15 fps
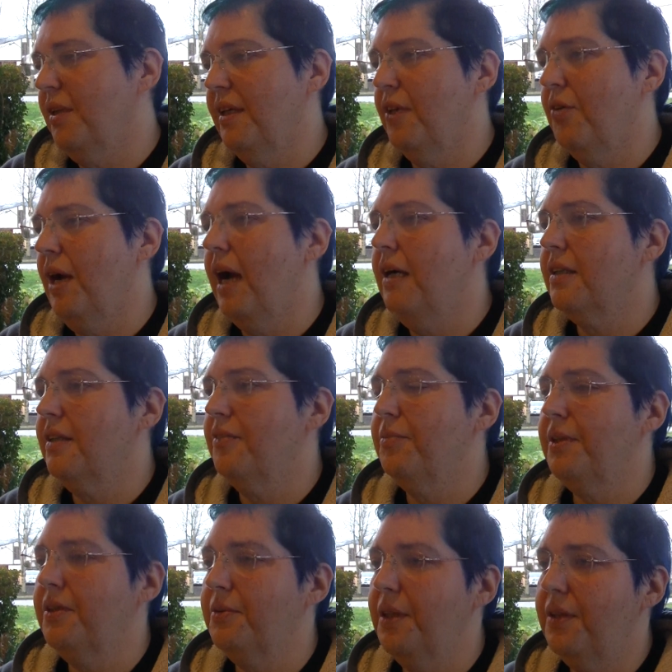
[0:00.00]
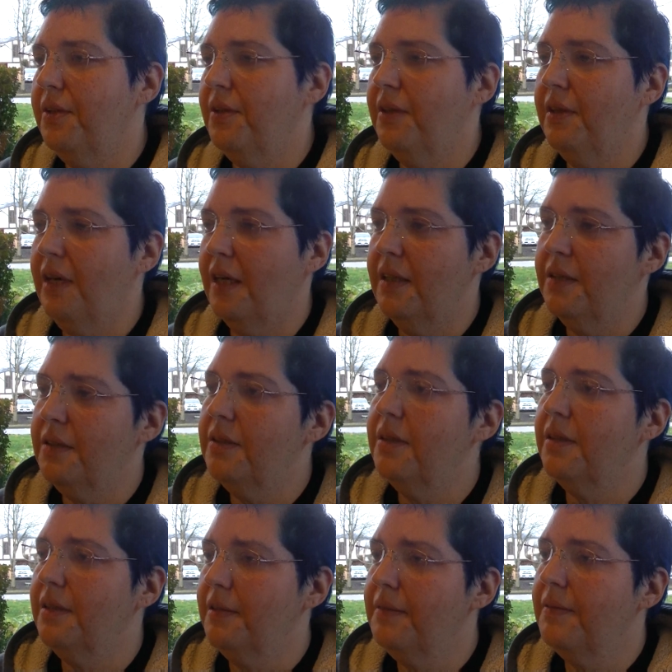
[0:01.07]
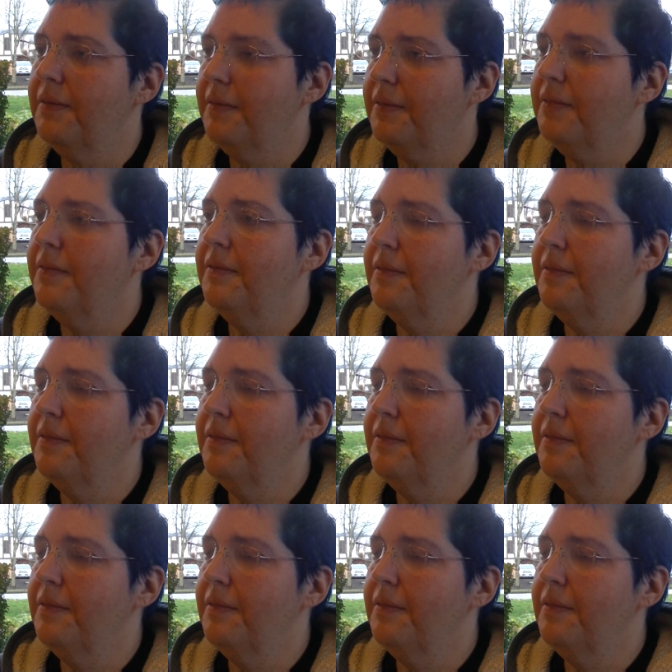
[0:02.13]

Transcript: interactive between us.